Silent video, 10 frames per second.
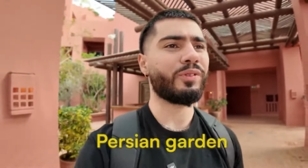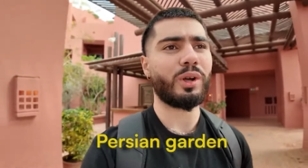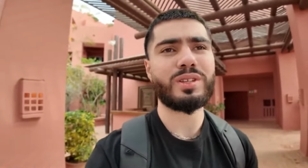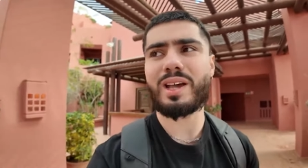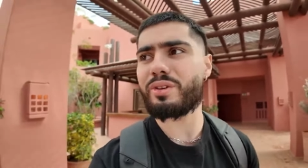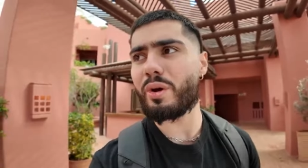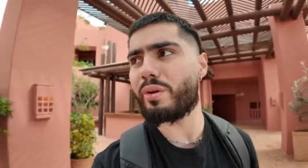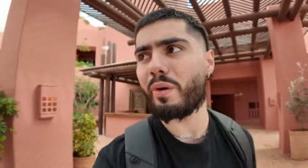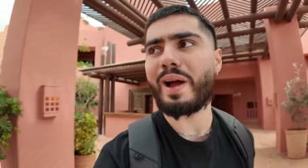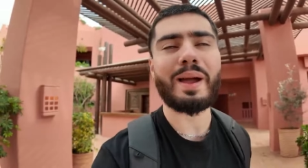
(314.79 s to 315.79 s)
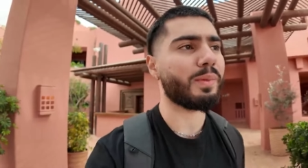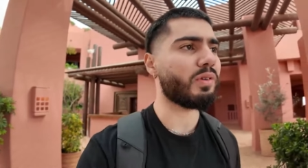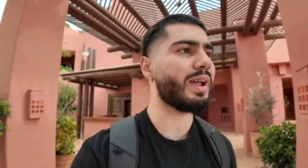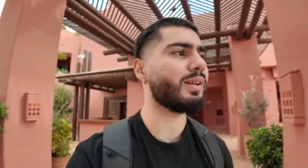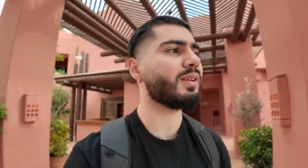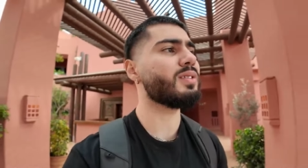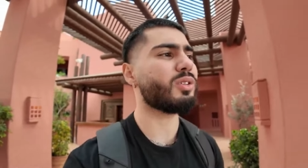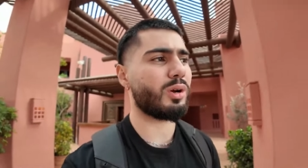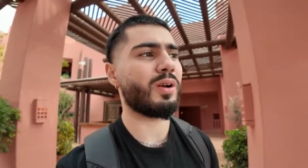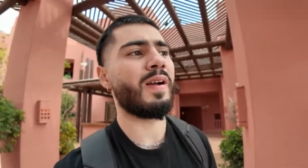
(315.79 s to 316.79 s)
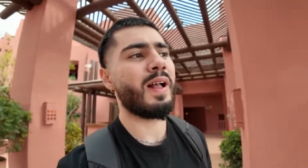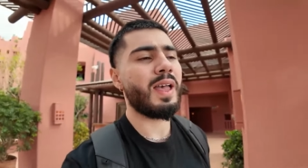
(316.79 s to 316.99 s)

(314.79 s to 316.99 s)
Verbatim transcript: For those that don't know, I am Iranian, so